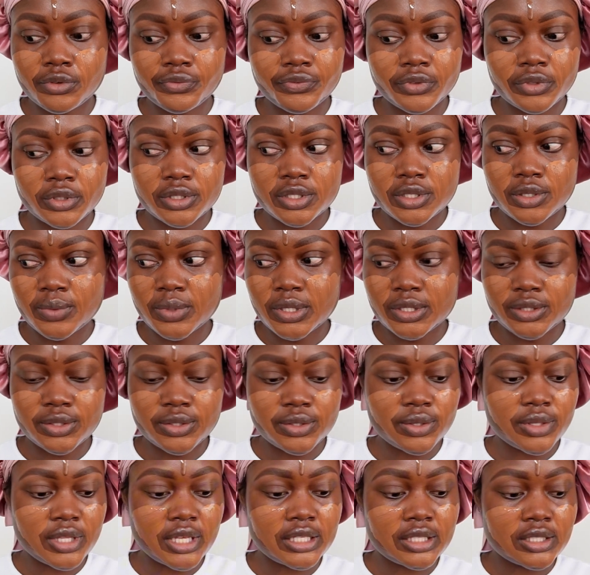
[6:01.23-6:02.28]
filter one, so
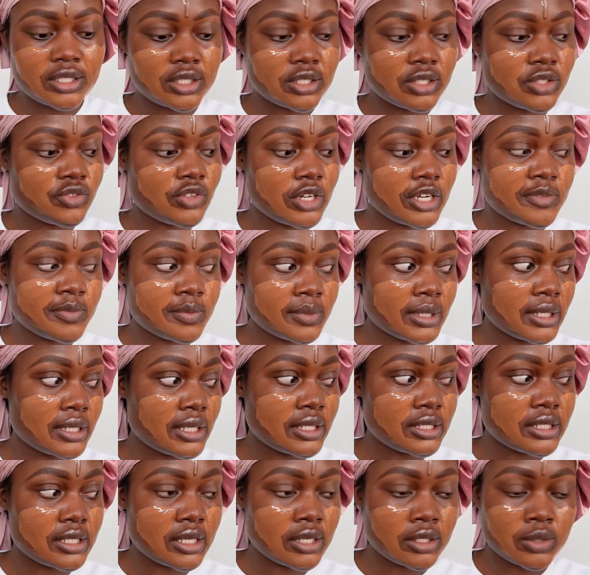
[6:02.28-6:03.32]
that just drives me
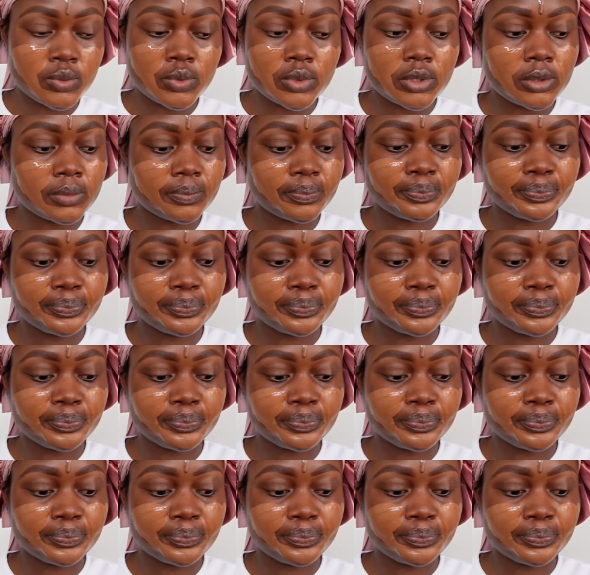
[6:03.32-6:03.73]
nuts as well.